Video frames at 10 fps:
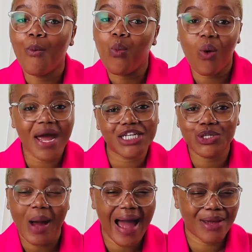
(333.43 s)
where
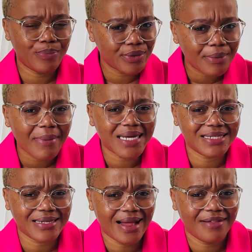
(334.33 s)
do I put
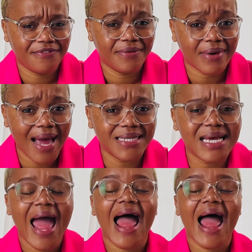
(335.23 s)
myself, right?